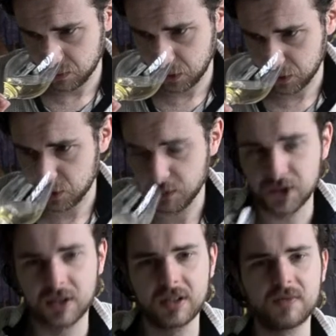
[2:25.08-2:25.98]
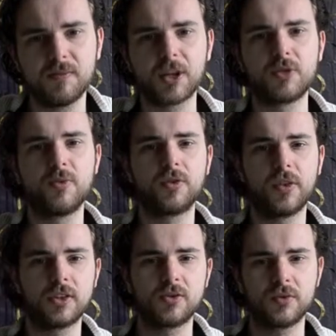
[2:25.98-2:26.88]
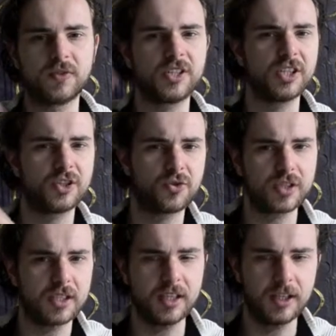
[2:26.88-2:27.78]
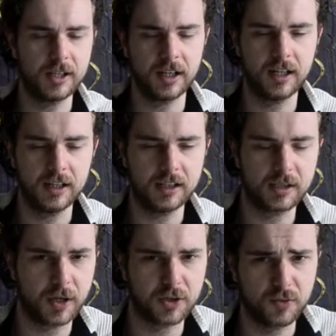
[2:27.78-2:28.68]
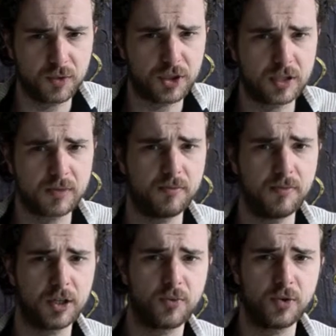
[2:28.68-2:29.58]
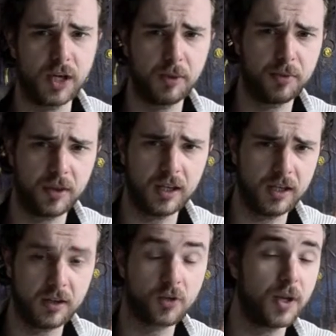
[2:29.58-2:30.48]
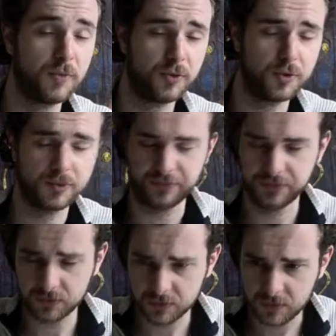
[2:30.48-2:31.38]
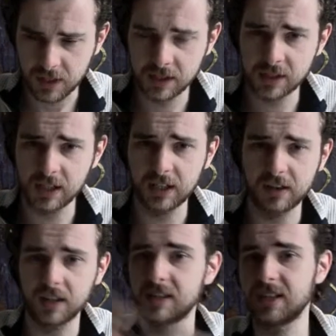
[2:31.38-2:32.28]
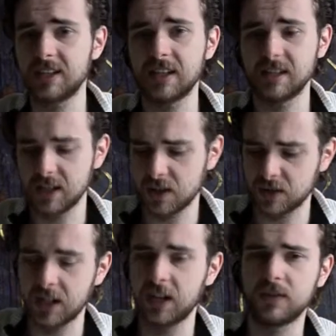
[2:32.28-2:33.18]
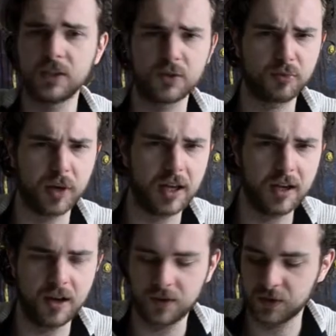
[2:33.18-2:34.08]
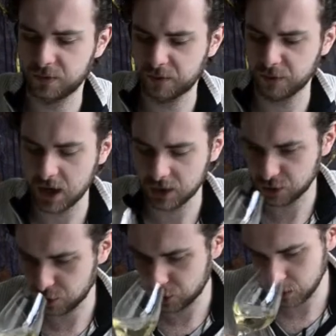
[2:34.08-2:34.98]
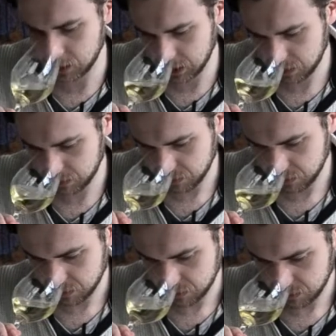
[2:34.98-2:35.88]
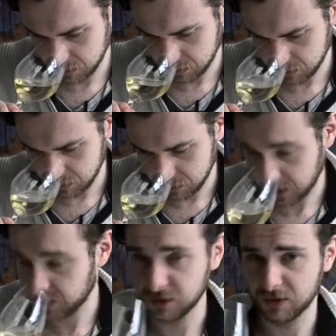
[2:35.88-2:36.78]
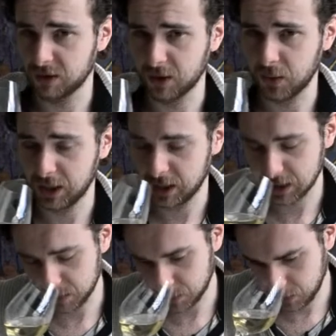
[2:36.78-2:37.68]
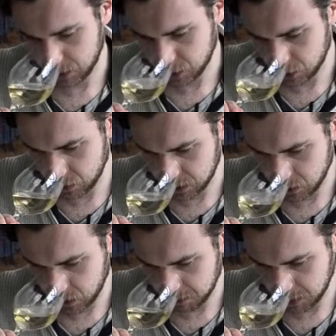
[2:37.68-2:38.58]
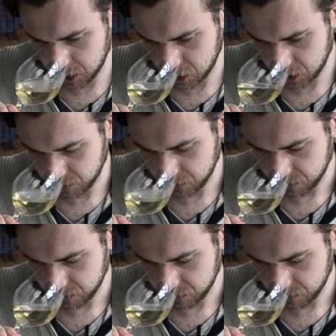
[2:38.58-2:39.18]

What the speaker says: Not too much. It is much more on that sort of citrusy spectrum, which is much more up in the grapefruit side of things. And as I say, there's lovely sort of pear and there's fresh, juicy. That's not going away anytime soon. That juicy white peach.